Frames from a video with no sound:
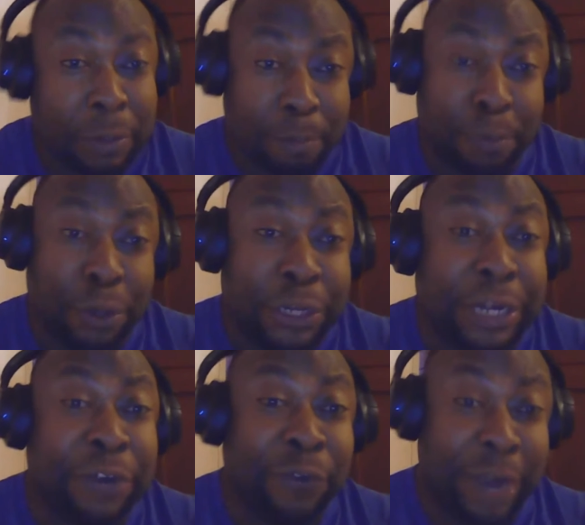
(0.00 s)
but
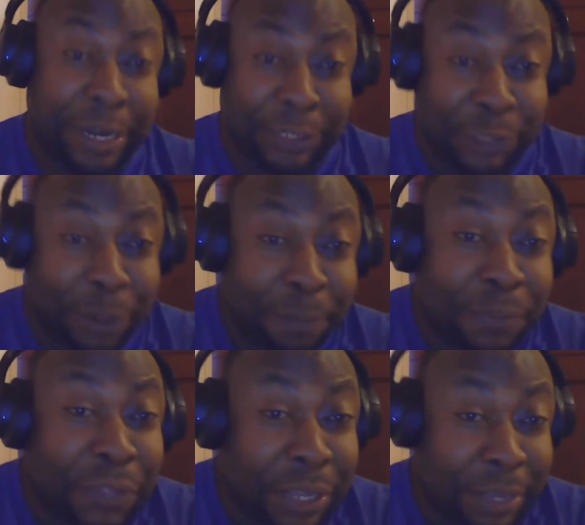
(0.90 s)
they read
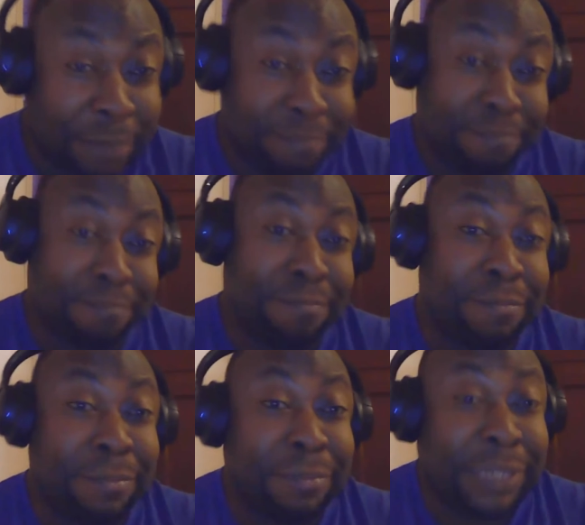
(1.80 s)
something
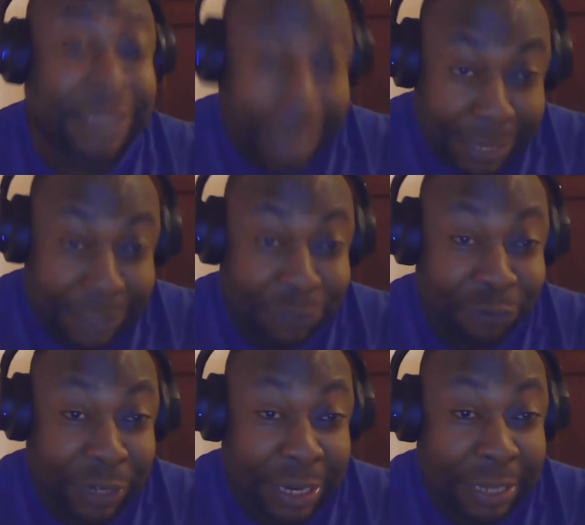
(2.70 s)
science
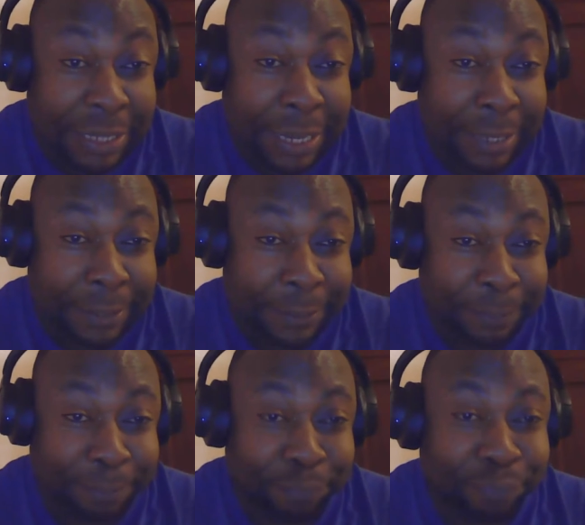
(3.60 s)
related,
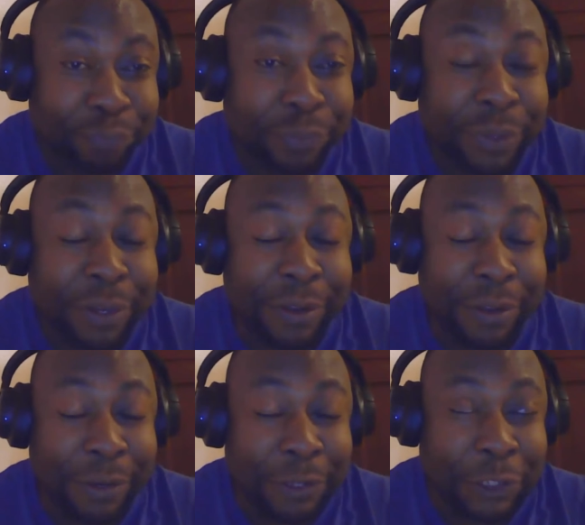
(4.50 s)

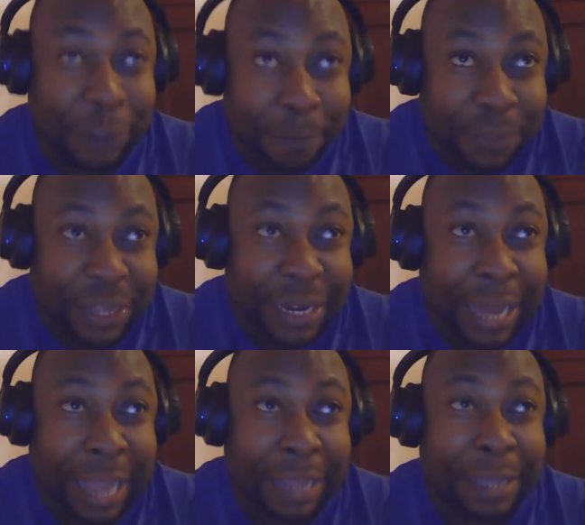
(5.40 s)
something
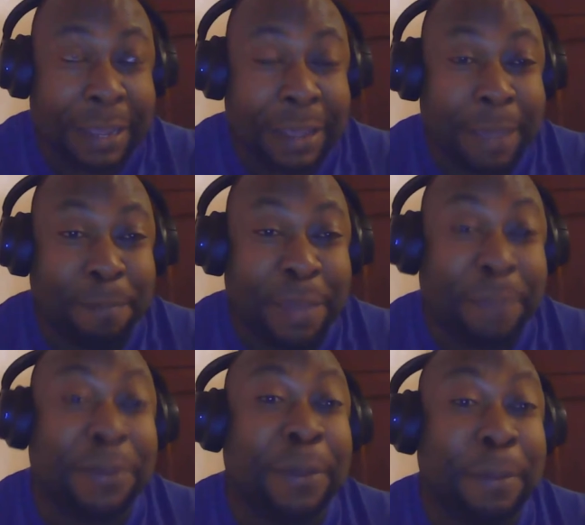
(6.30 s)
like
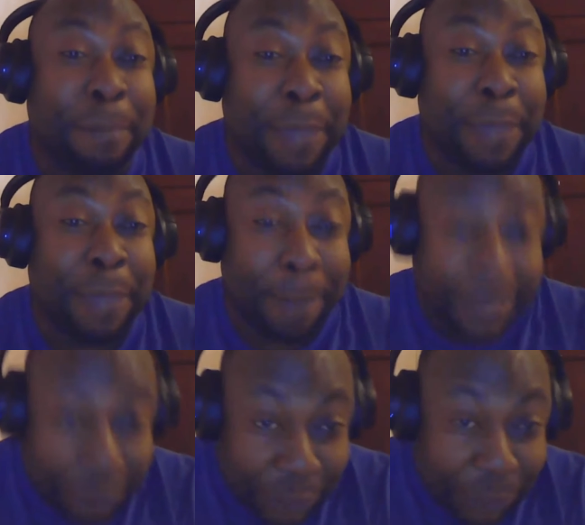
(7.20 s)
maybe a
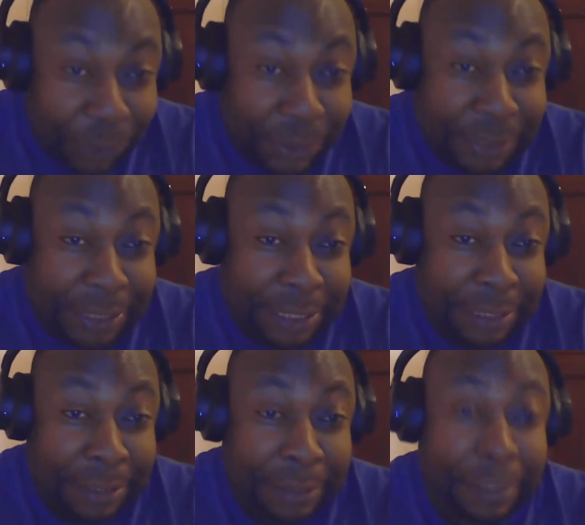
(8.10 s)
bachelor's
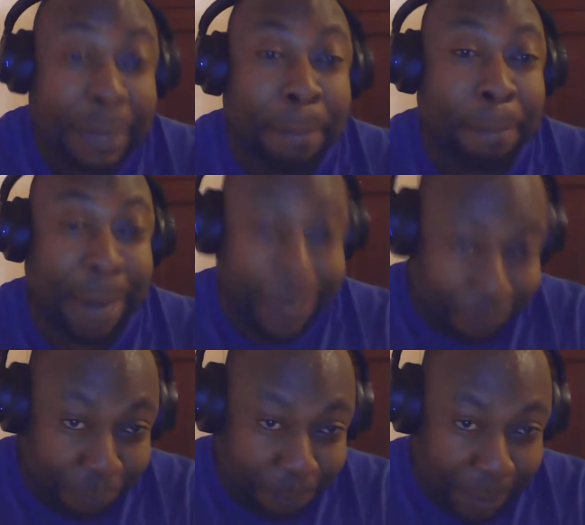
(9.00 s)
in
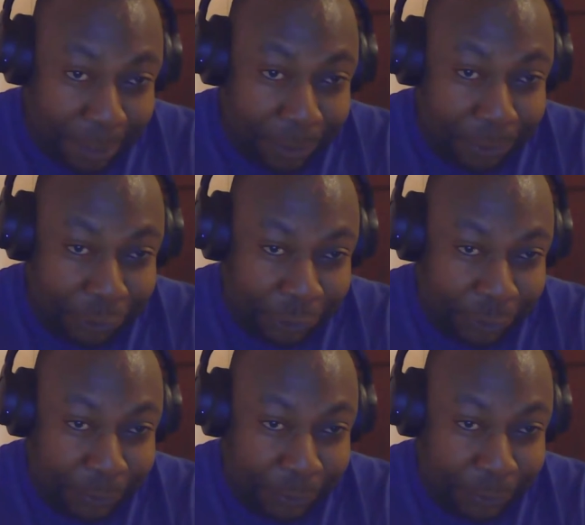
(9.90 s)
microbiology.